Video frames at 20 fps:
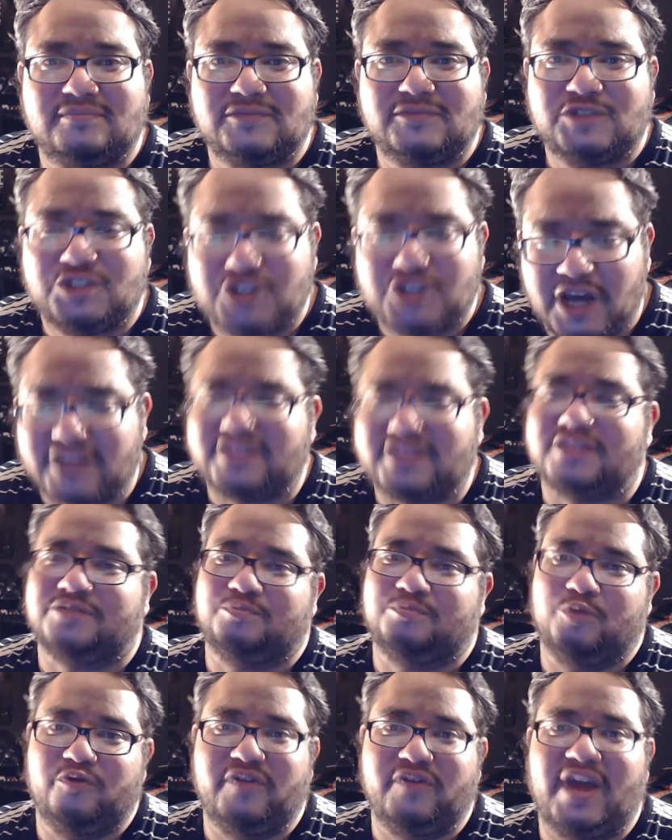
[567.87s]
Check this
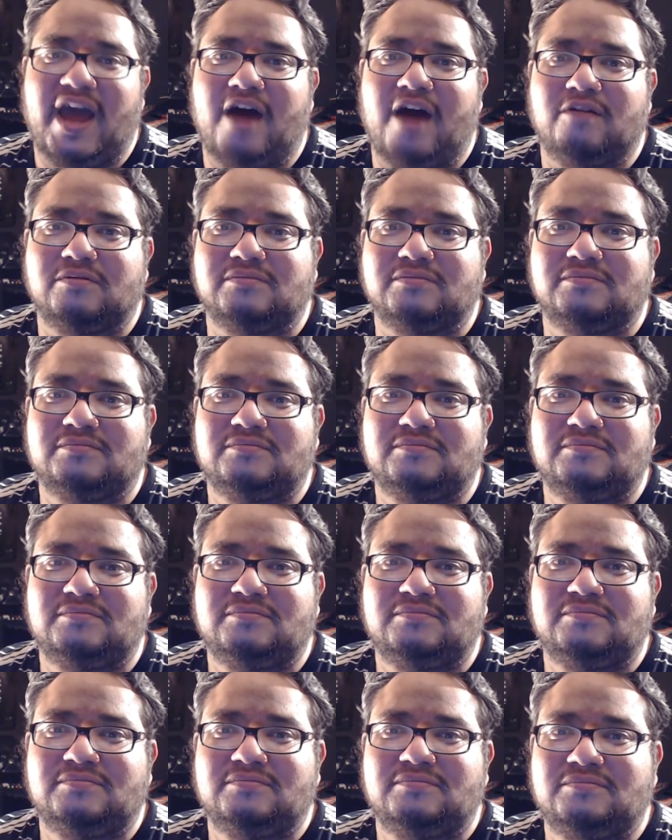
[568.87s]
movie out.
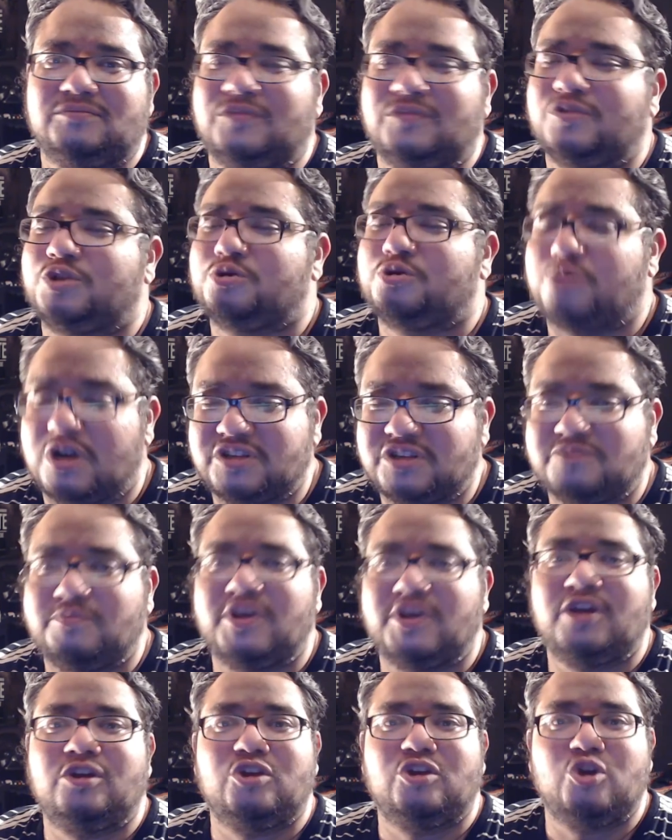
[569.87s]
Trust
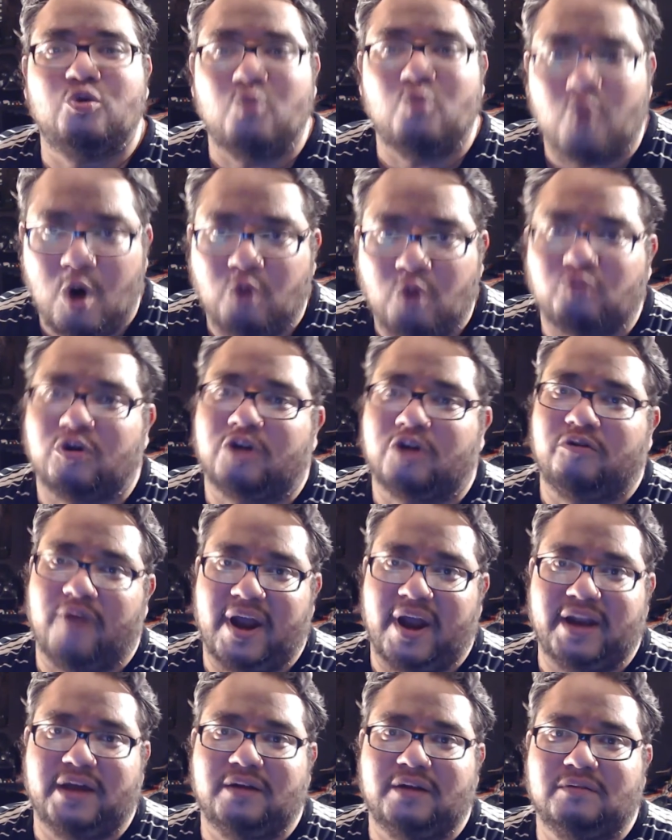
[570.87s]
me, you won't regret
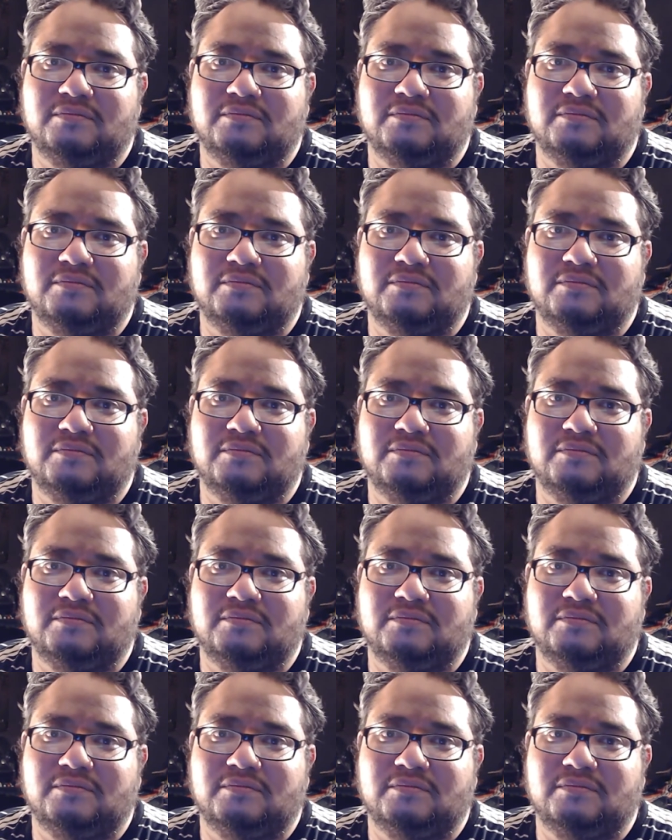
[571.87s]
it.